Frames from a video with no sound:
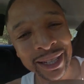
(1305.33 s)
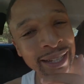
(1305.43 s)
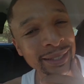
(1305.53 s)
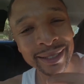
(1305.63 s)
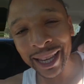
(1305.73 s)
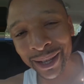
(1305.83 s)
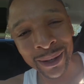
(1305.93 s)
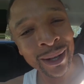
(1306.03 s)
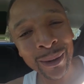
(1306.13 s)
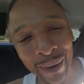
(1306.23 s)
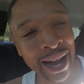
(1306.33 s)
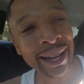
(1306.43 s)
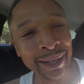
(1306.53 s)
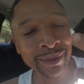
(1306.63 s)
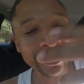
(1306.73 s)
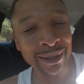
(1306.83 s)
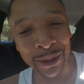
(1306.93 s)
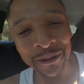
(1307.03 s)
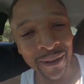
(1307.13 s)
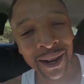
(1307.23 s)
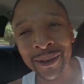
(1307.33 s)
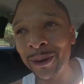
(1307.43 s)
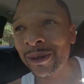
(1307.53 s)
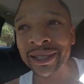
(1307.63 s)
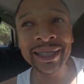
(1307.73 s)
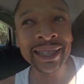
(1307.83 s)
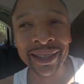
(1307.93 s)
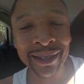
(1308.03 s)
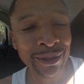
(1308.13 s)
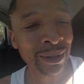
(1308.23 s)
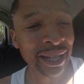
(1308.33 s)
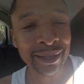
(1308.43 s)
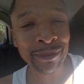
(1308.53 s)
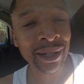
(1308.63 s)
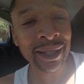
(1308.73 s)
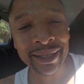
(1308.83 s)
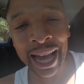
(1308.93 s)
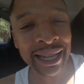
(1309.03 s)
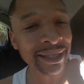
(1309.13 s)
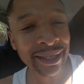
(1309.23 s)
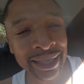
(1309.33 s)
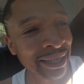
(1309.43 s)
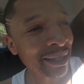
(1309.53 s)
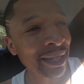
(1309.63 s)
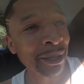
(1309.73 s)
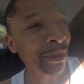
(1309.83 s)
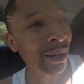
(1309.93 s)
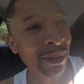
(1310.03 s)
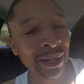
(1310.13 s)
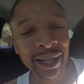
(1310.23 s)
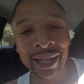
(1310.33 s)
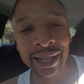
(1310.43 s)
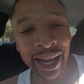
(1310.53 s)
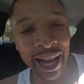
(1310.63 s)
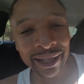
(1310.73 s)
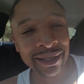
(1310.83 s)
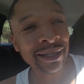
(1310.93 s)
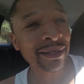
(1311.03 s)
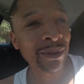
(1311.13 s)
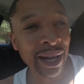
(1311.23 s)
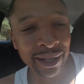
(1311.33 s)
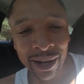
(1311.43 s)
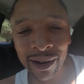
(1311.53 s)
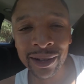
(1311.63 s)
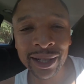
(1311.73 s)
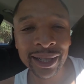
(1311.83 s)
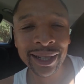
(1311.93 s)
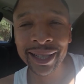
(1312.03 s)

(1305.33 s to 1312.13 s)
I just like, wow, I'm just so far in another direction, bro. It's ISIS in the city, bro. ISIS around the corner.